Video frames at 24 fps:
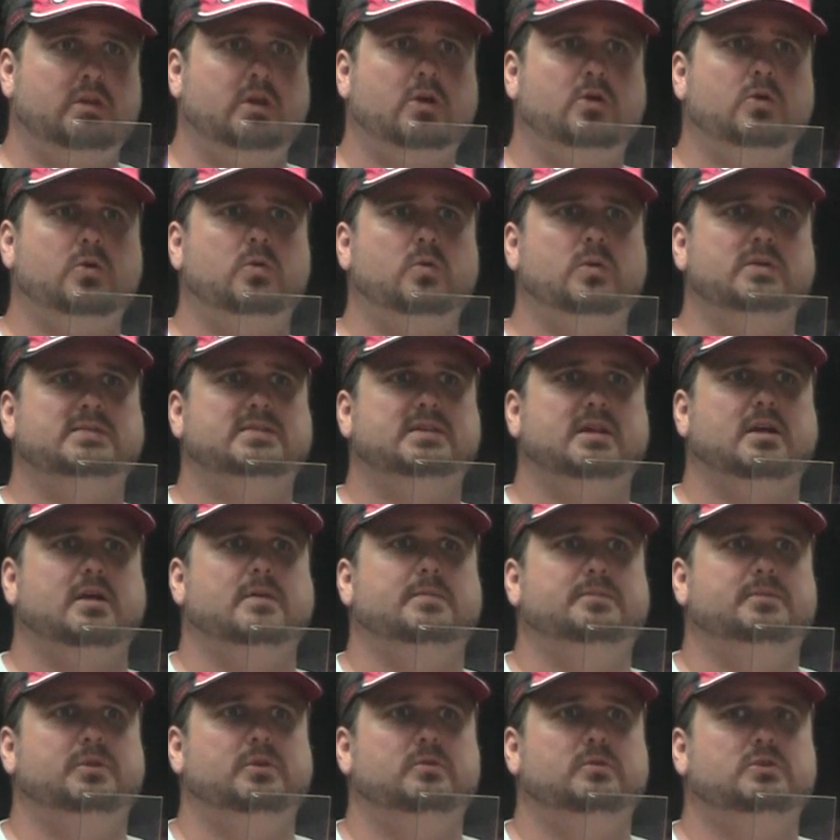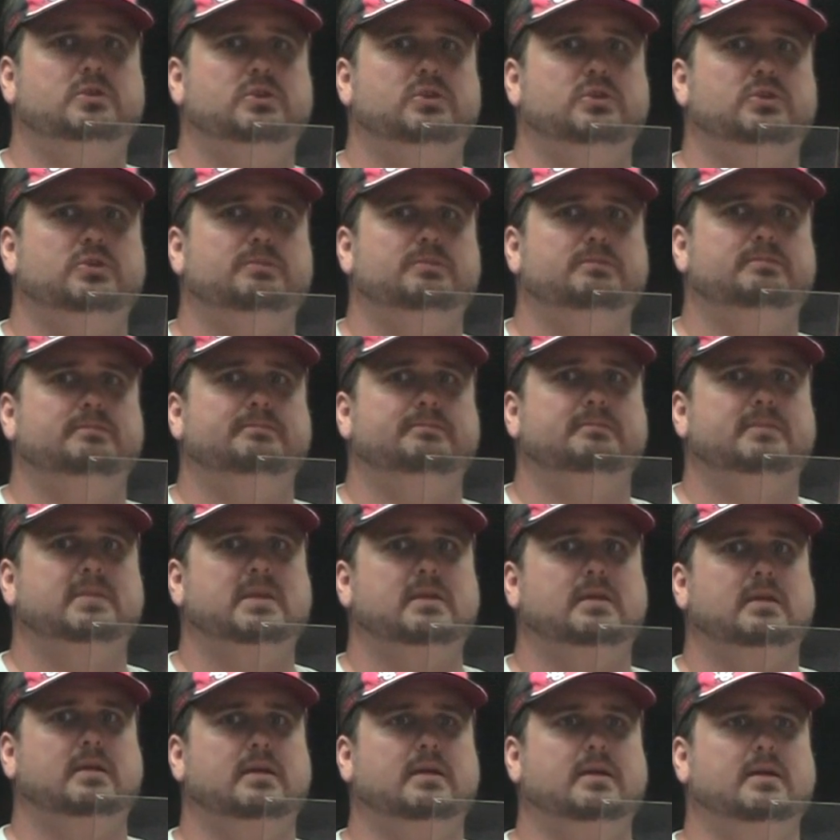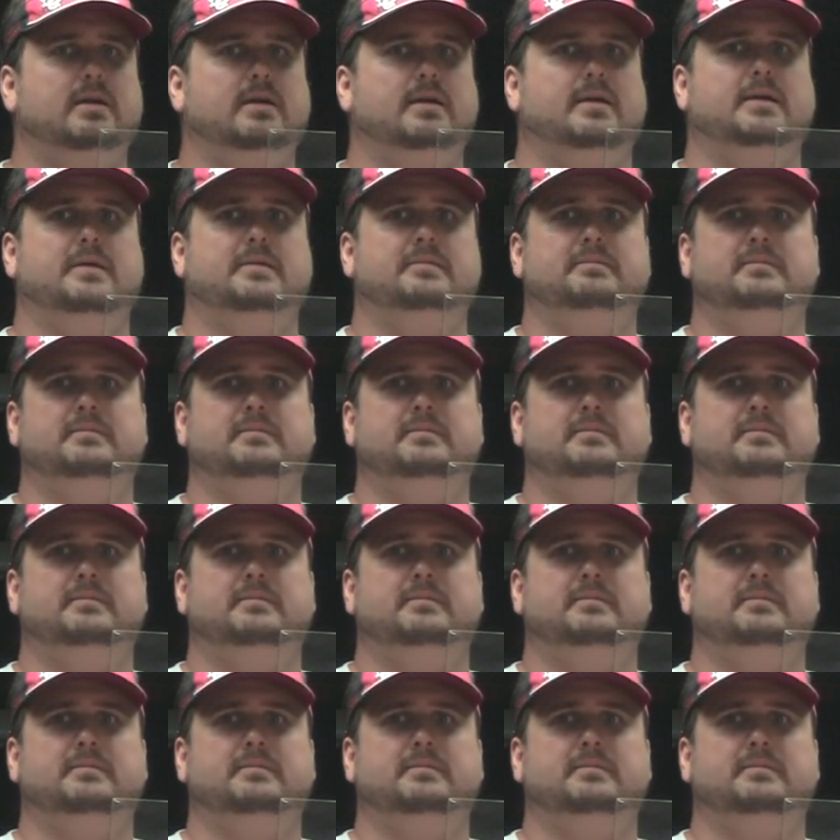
Yo, what's up, YouTube? Uh,